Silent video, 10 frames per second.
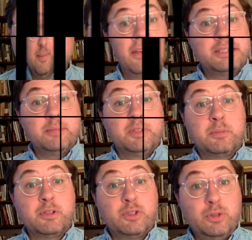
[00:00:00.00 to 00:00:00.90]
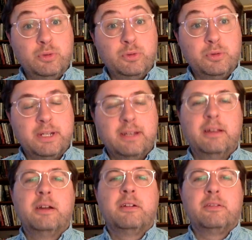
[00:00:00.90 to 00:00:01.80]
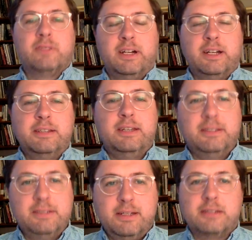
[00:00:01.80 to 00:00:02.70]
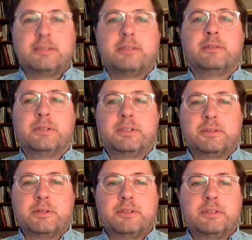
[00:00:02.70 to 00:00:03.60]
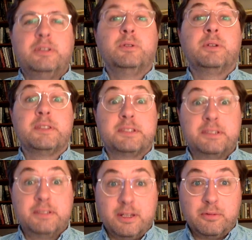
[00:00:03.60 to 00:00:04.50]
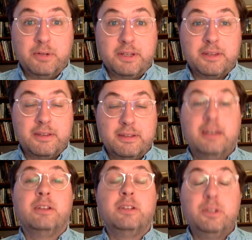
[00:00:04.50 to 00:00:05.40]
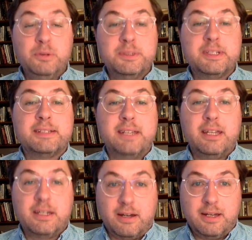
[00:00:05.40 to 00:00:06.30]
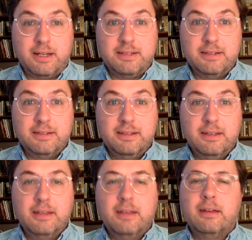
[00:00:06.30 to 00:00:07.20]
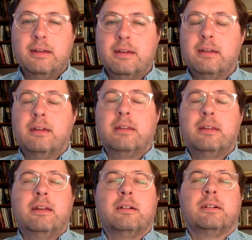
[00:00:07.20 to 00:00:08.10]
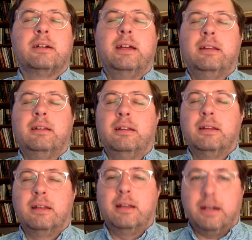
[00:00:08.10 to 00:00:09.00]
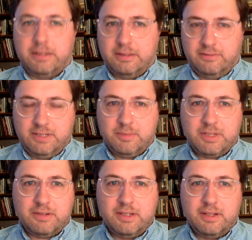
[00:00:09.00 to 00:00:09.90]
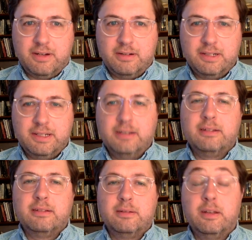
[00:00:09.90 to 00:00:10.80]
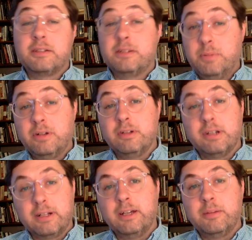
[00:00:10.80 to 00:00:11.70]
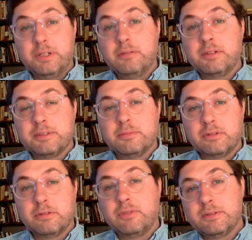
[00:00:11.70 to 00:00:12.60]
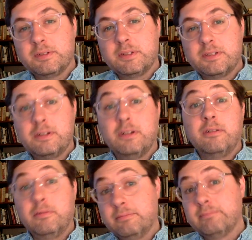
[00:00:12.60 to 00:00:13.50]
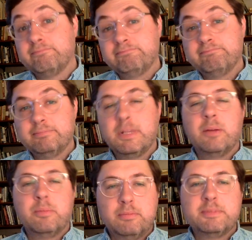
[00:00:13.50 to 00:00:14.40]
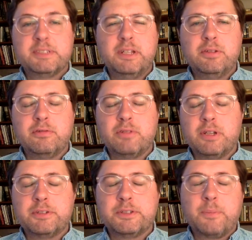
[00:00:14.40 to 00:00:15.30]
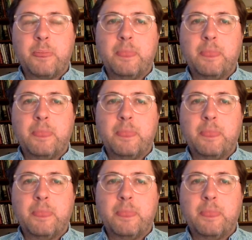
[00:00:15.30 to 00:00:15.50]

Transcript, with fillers: Tip number two find a text or a source you can stick with and use as a guide. There are a lot of them out there. Actually, periodically, I'll be doing some book reviews on this channel. Stay tuned for those.